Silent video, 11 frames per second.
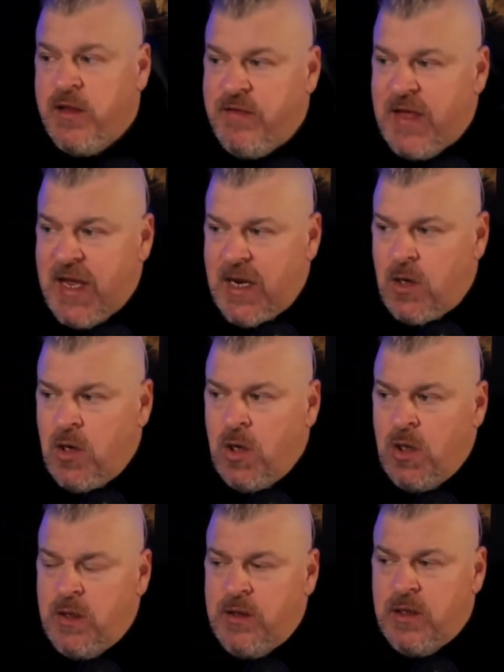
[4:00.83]
then,
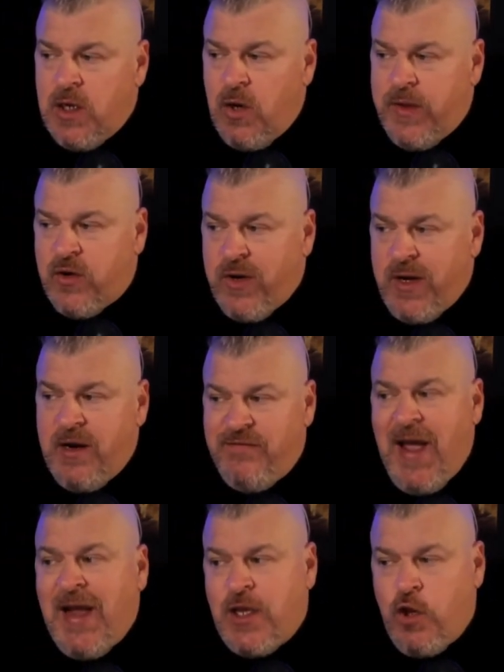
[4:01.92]
you know, that created a
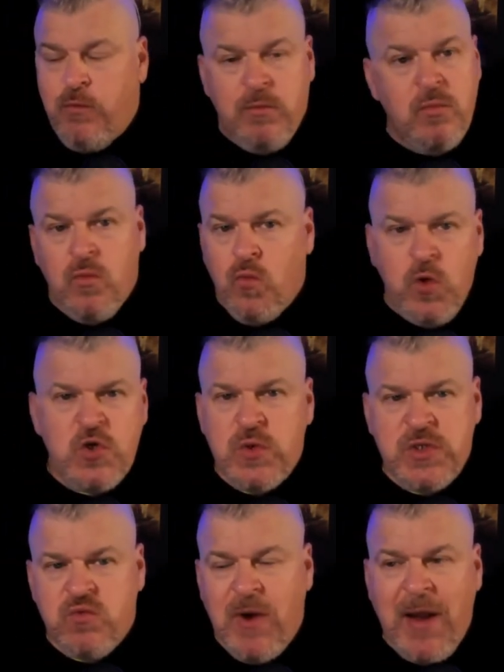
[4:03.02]
vacuum, which
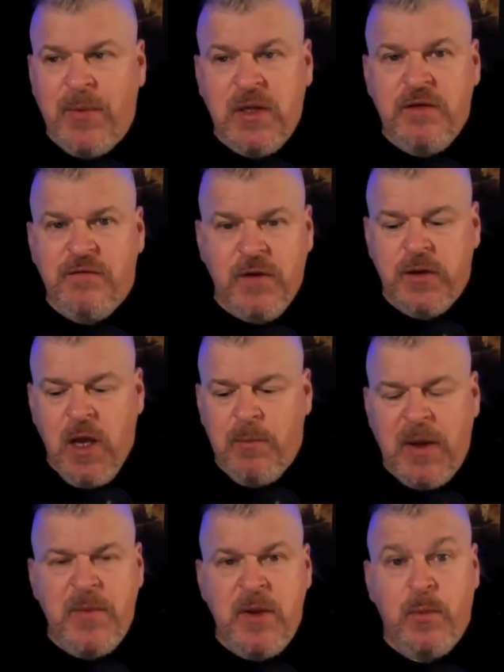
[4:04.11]
was rapidly filled up
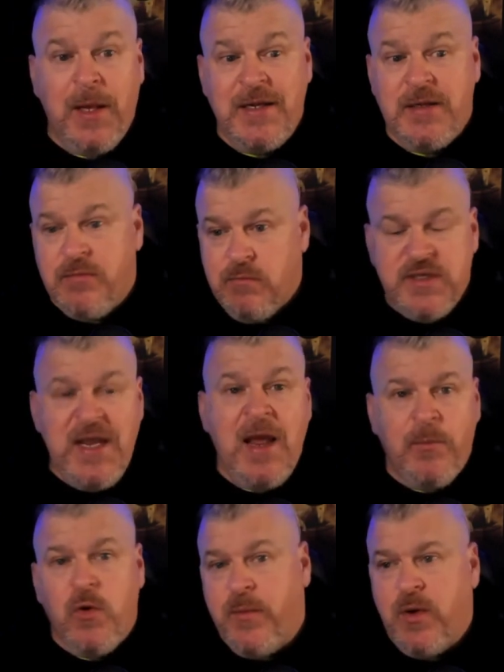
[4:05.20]
by people like
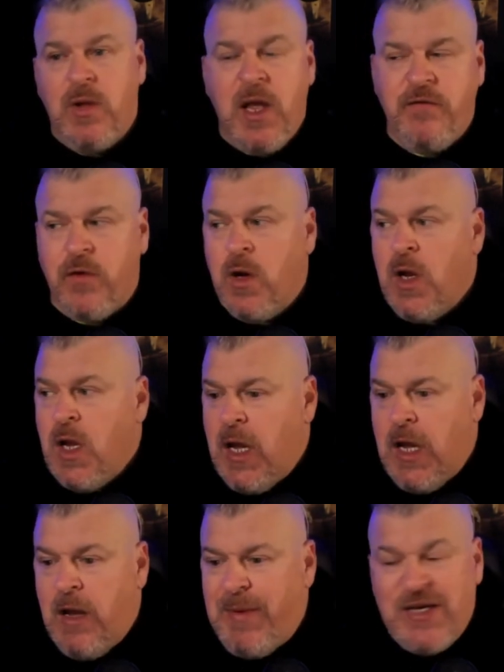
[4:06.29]
Sam Crypto Lifer,
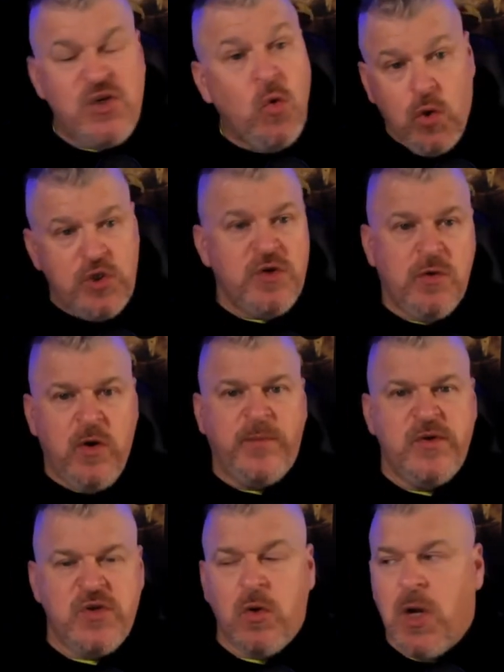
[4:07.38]
uh, by George
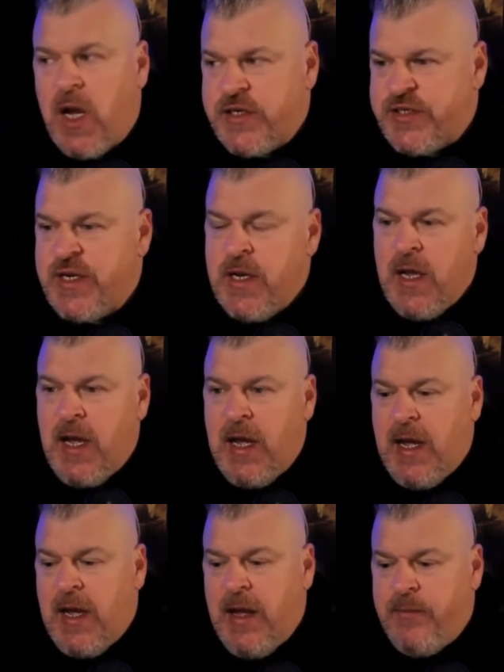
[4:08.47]
Cryptos or Us,
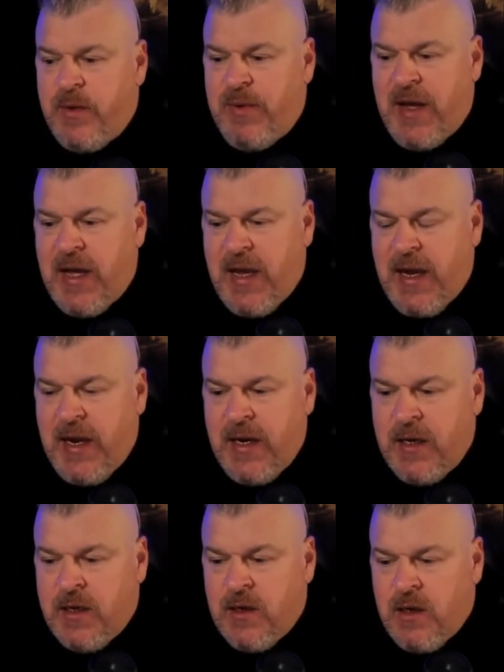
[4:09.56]
um, by
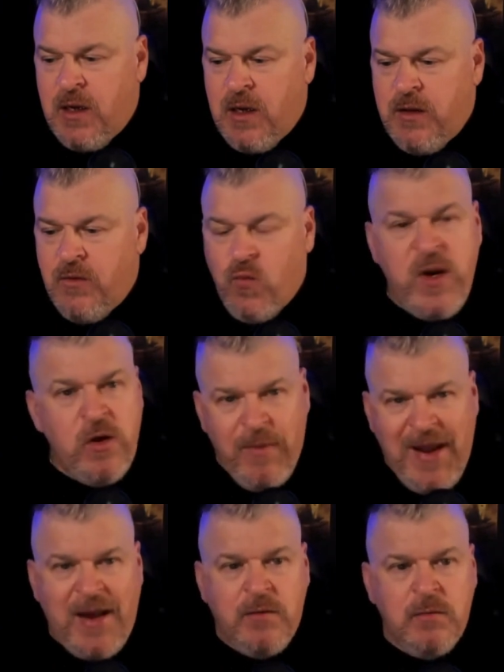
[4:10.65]

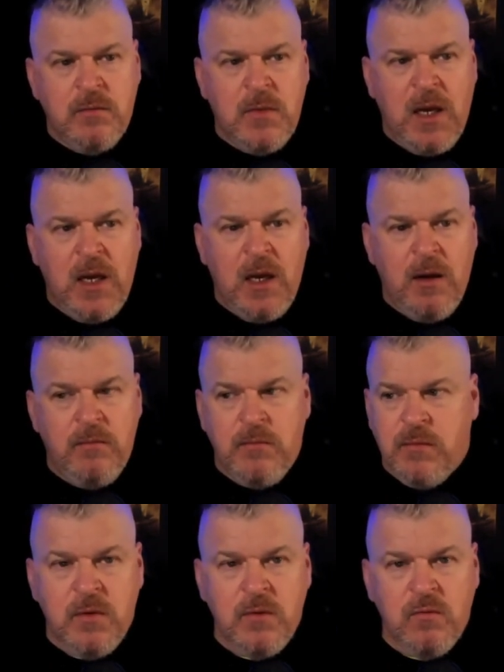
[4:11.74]
Wienerman, um,
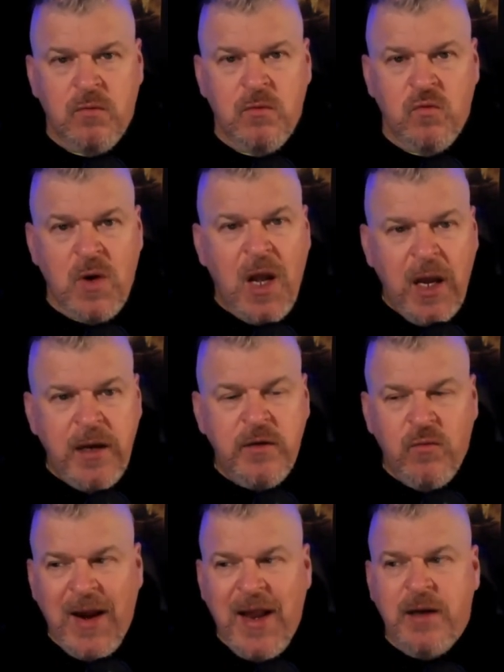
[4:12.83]
Ron
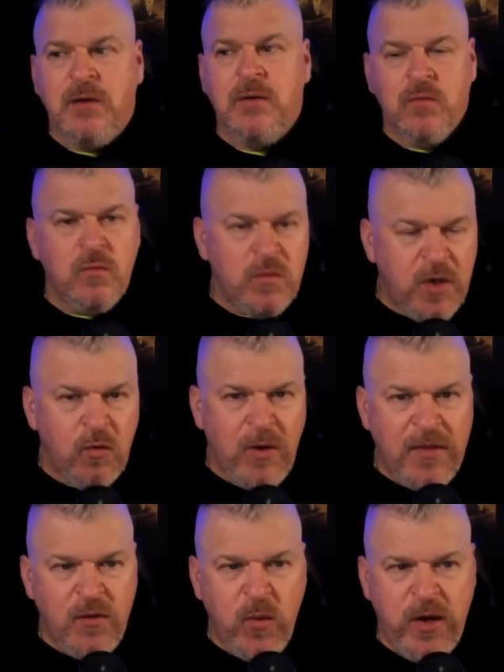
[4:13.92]
Ran, you know,
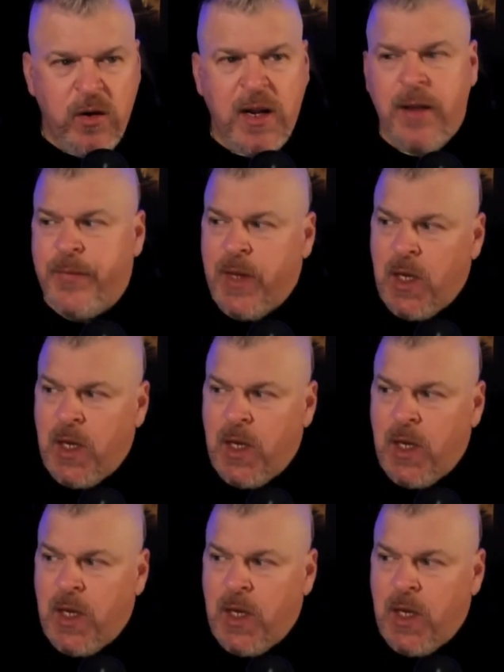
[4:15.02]
Ran the Wiener guy.